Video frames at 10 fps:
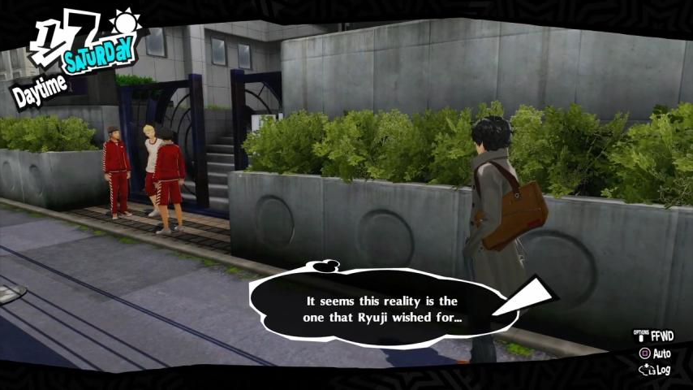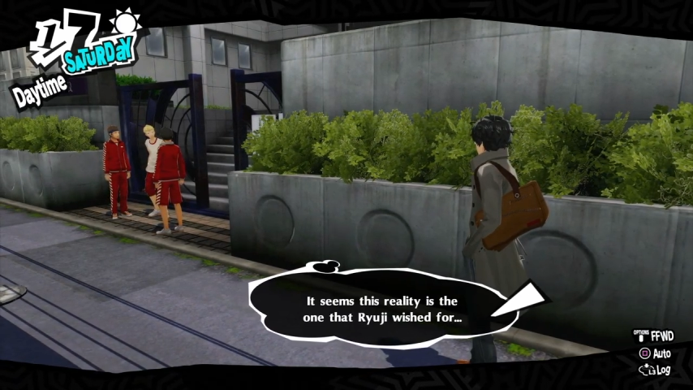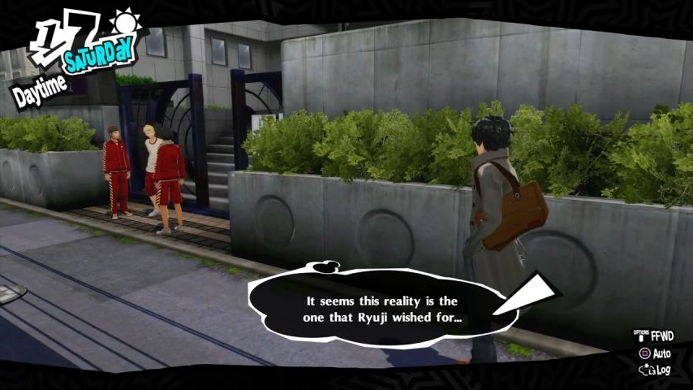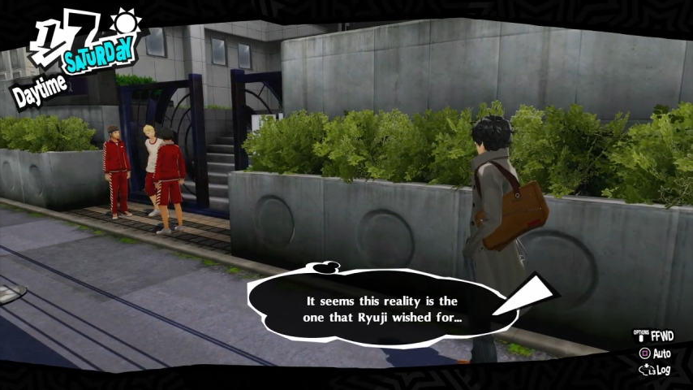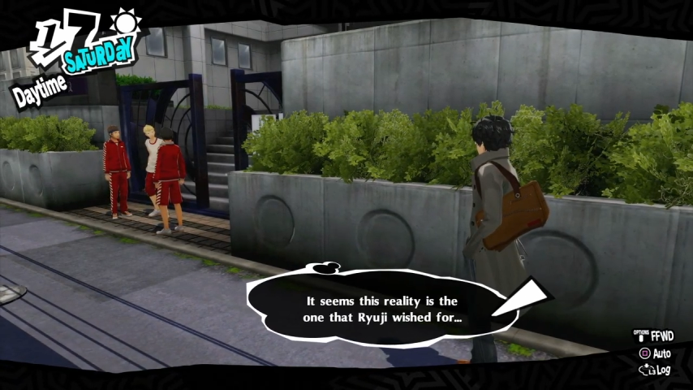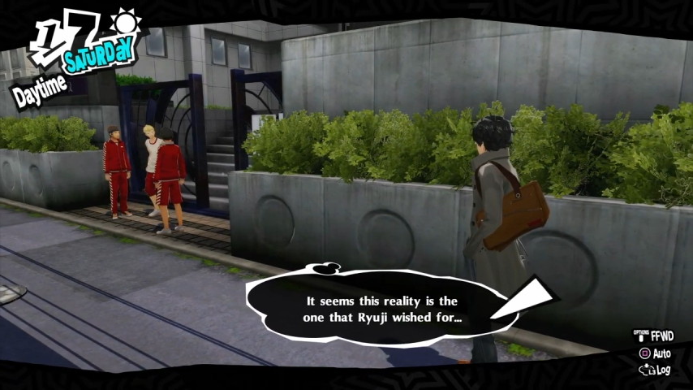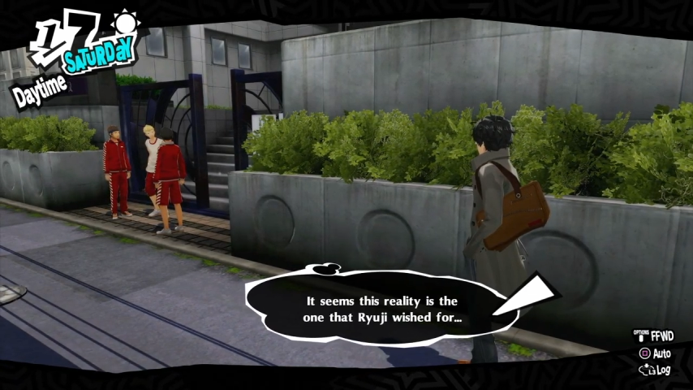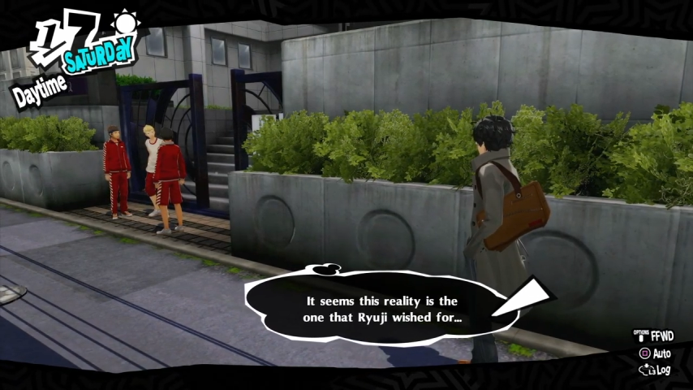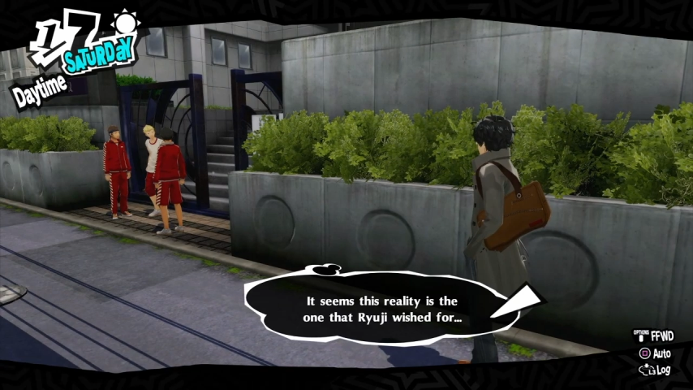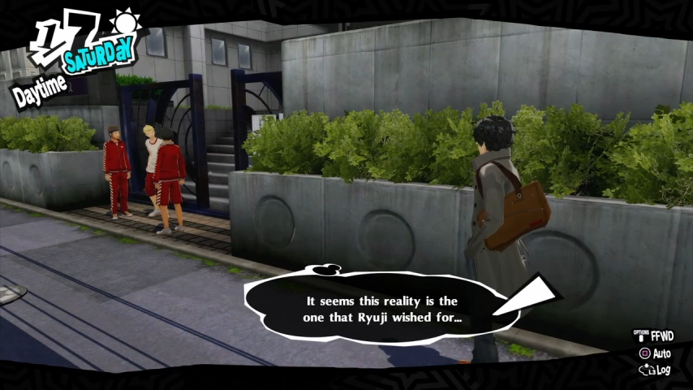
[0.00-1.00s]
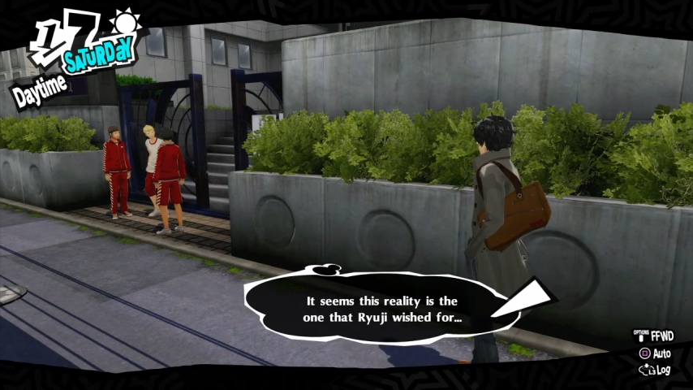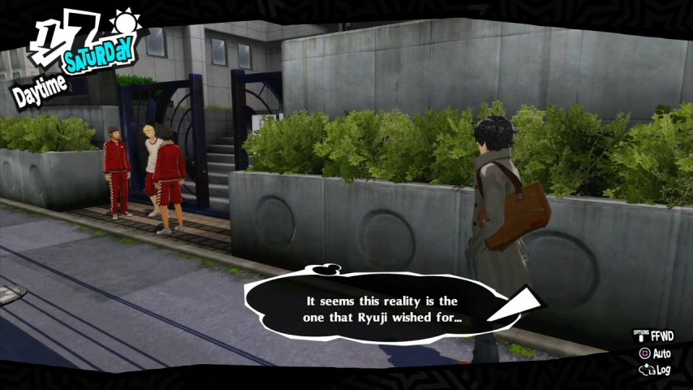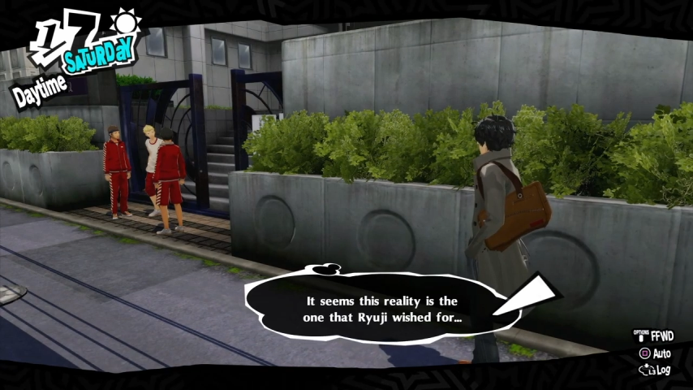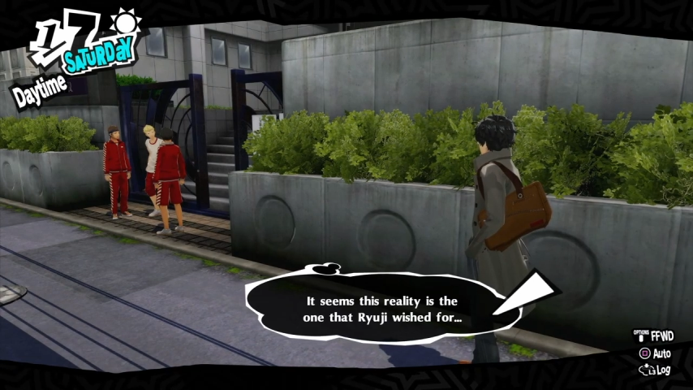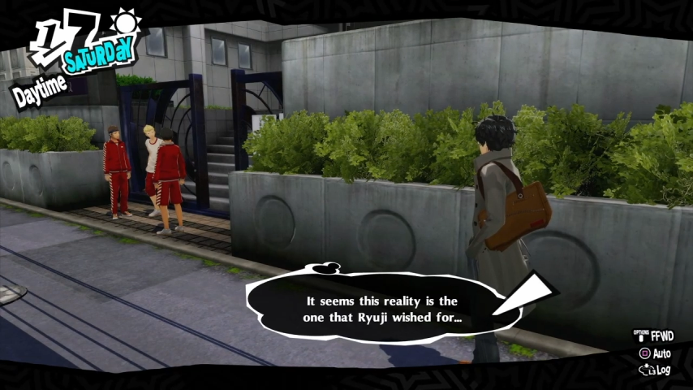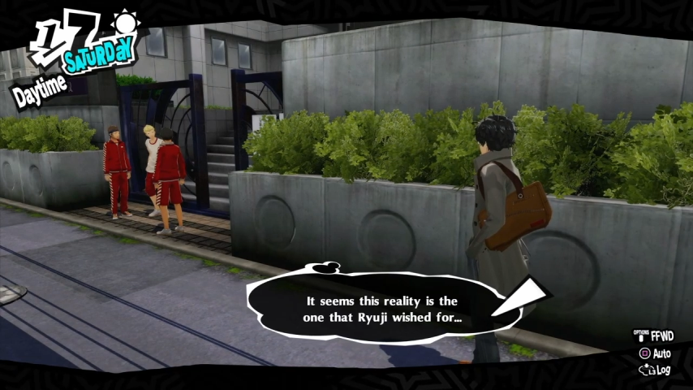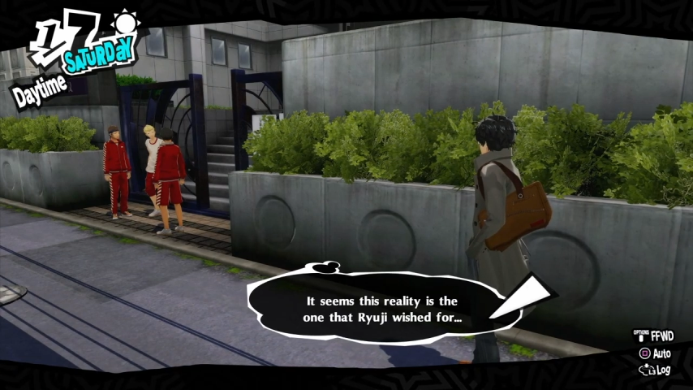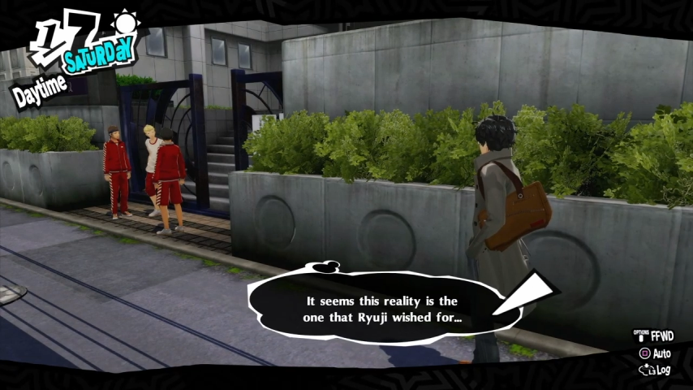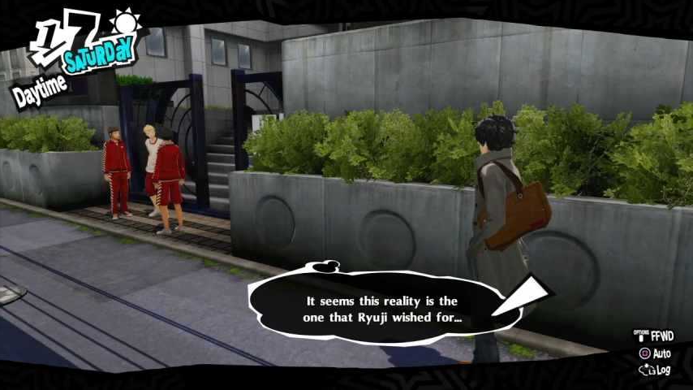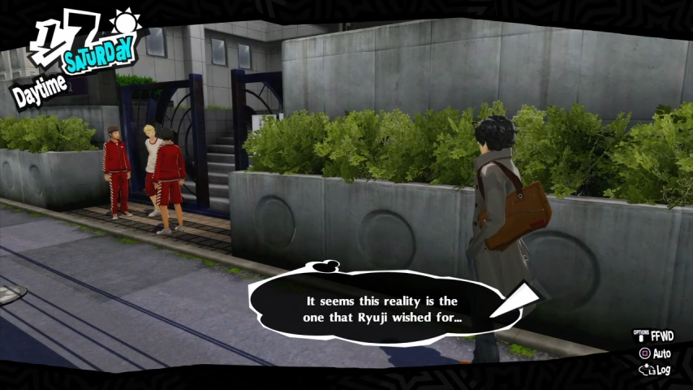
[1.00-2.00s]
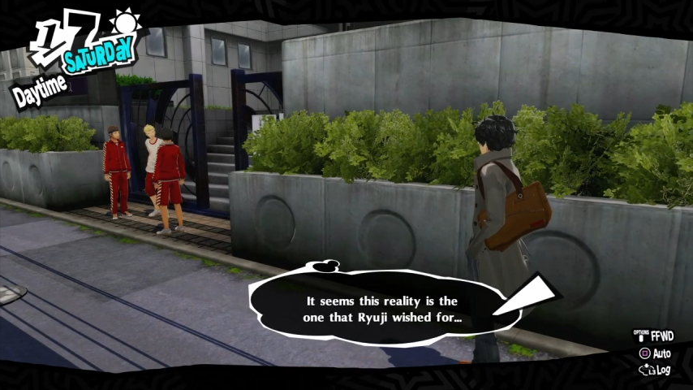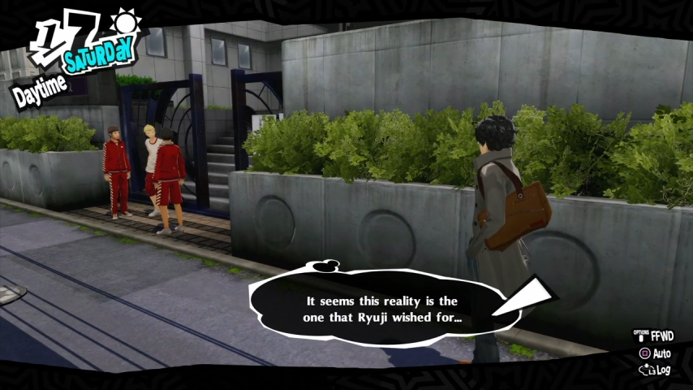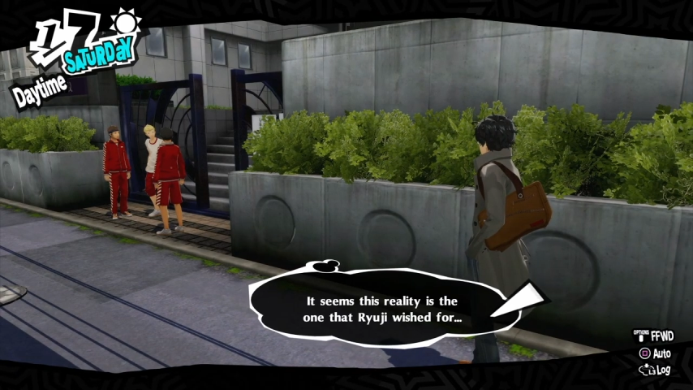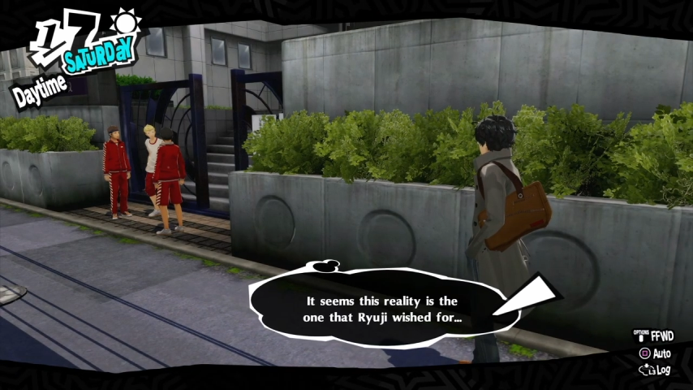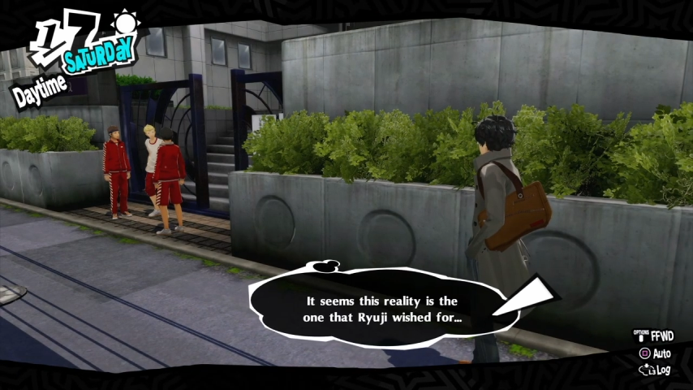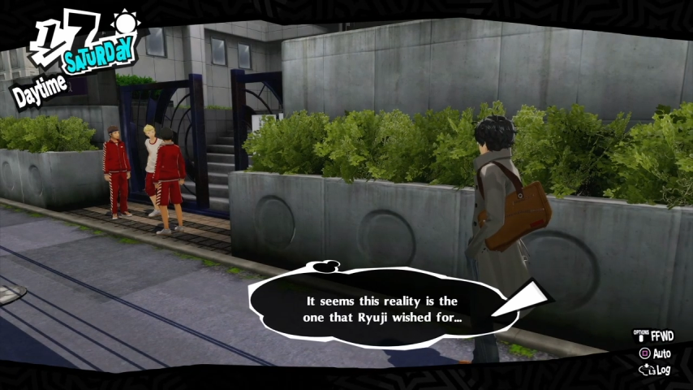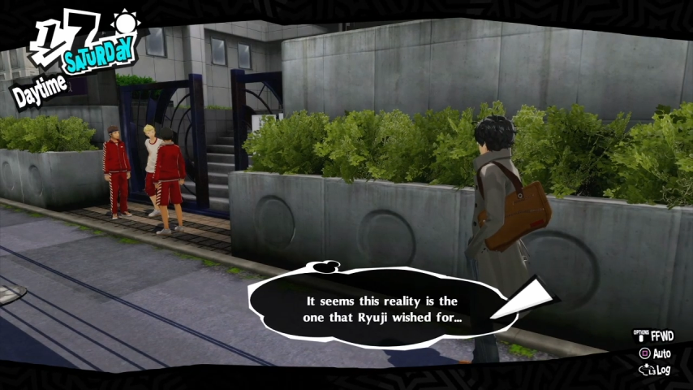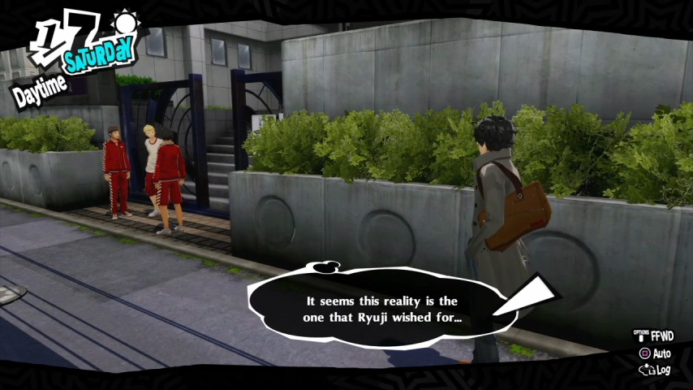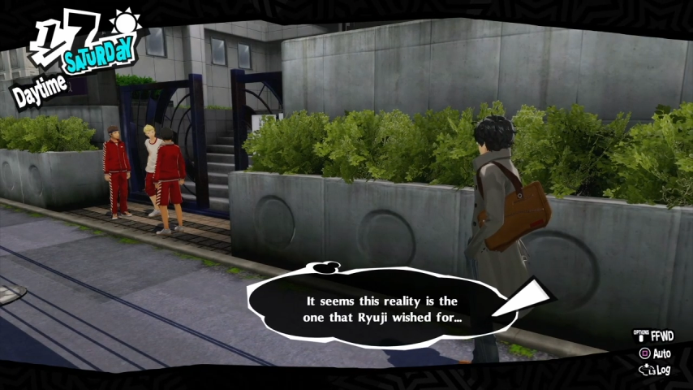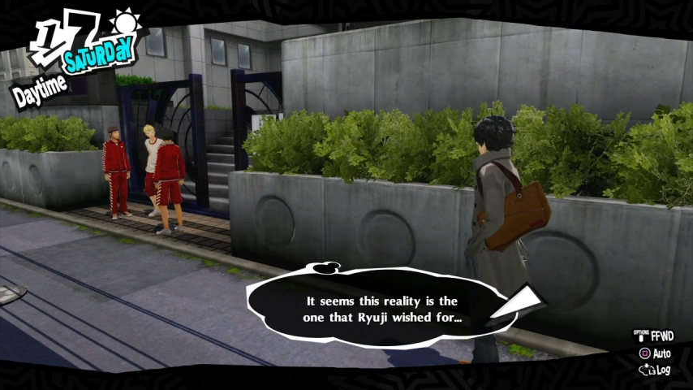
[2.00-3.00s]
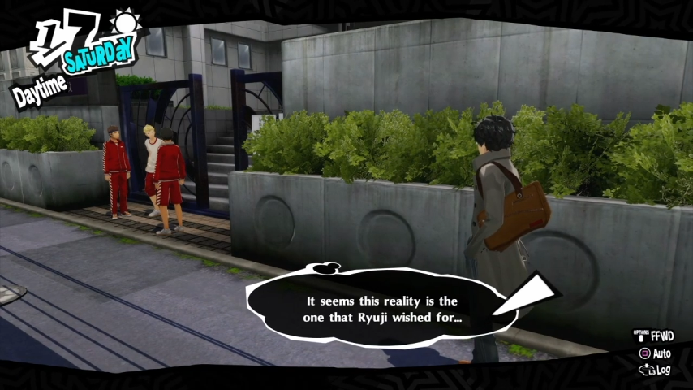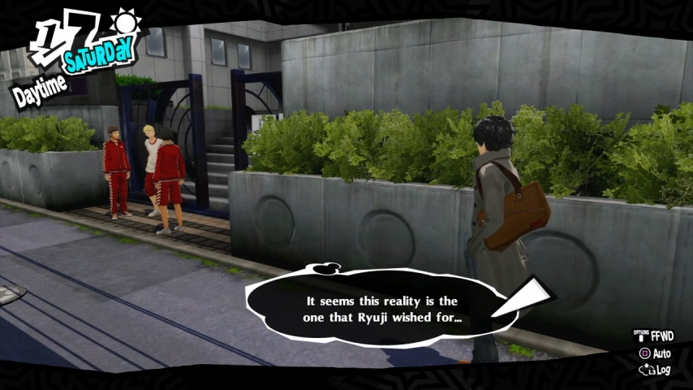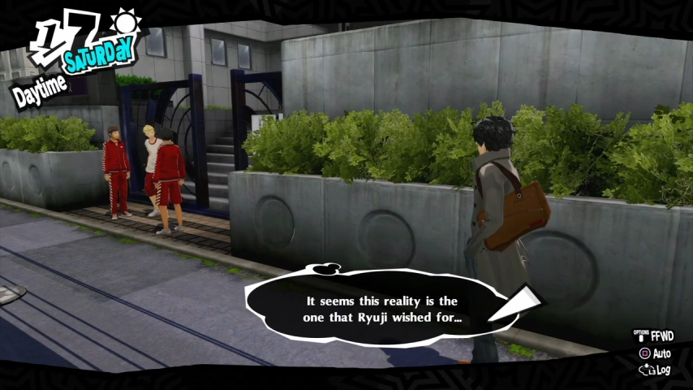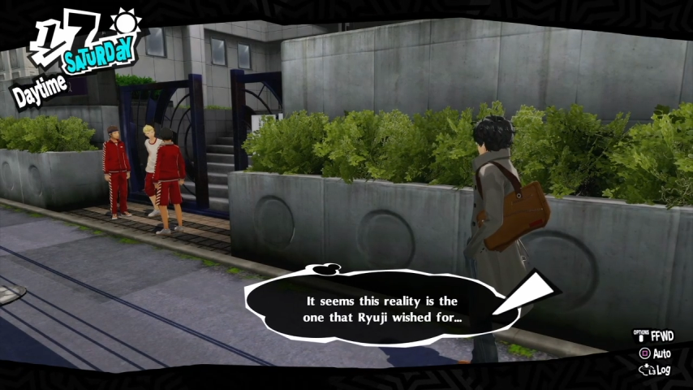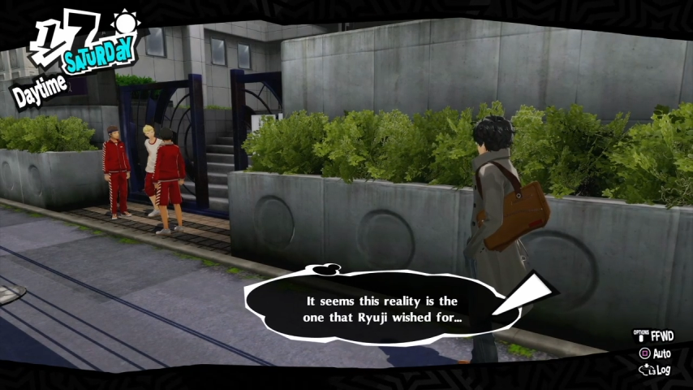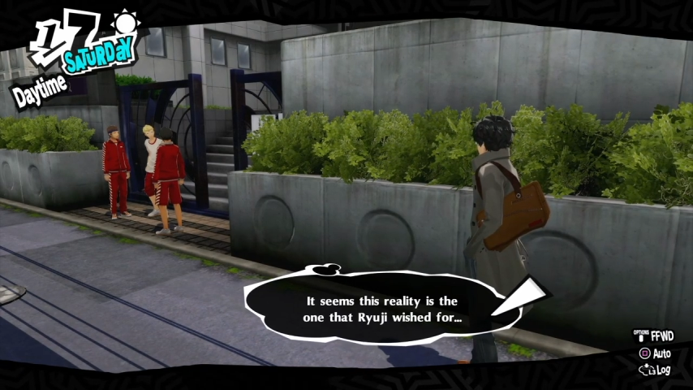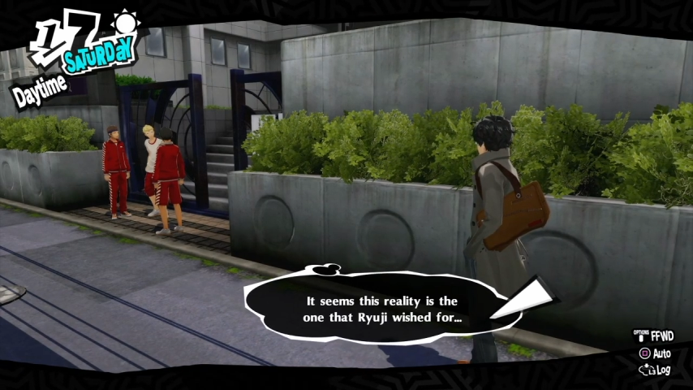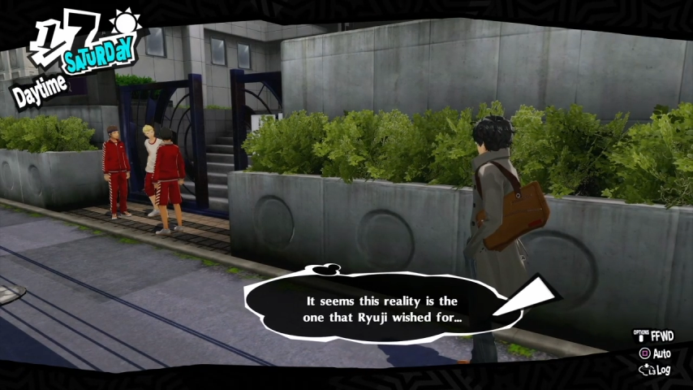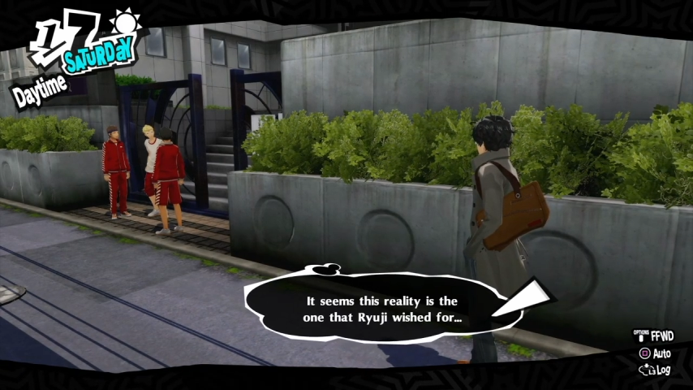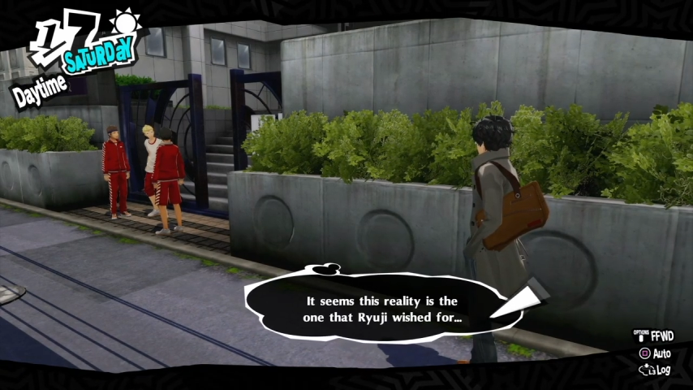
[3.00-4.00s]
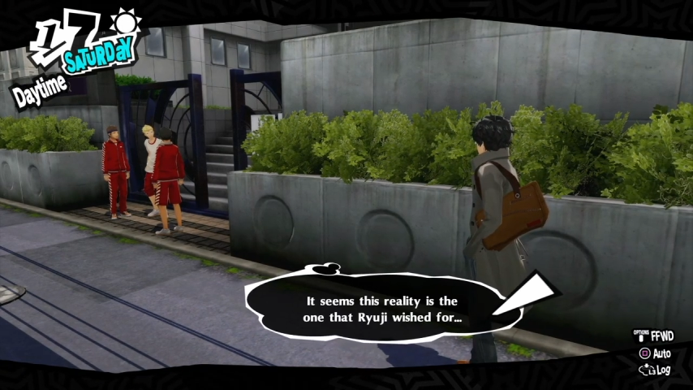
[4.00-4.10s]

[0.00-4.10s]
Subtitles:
No face is visible, so there are no lips to read.